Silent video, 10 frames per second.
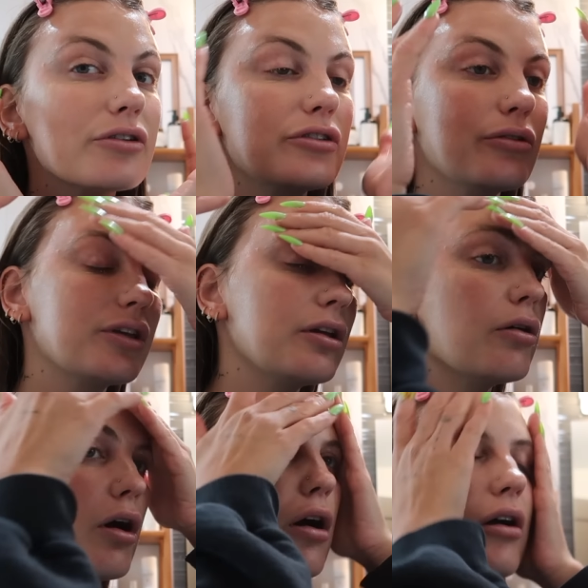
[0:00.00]
looks so
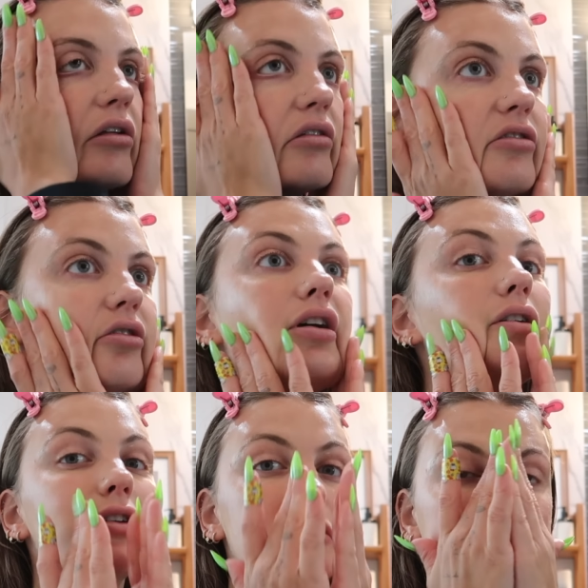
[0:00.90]
cute her studio
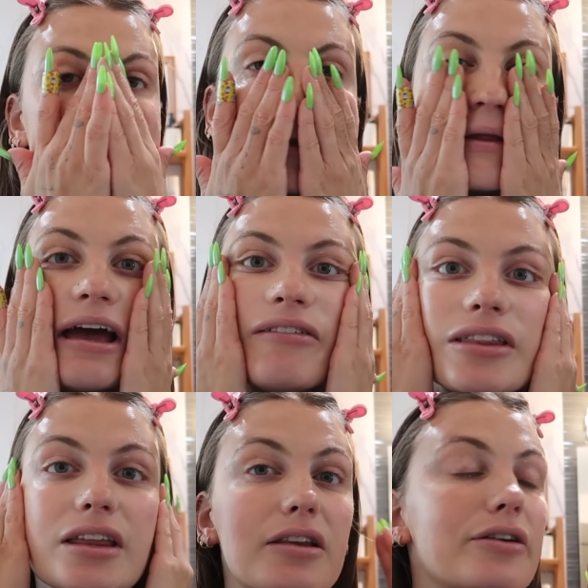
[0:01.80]
looks so cute like
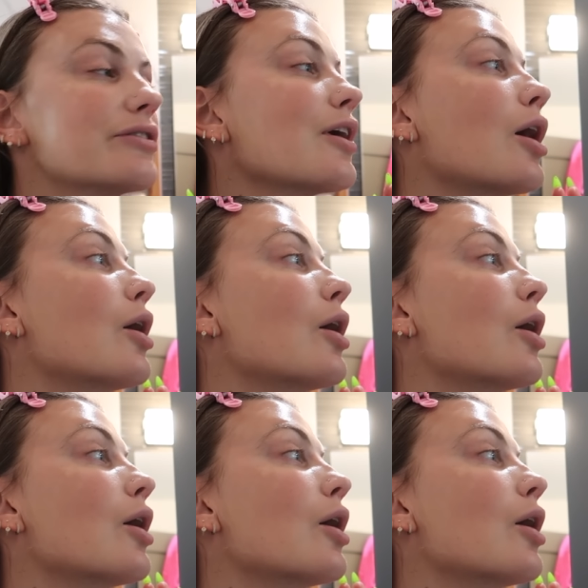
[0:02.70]
everything looks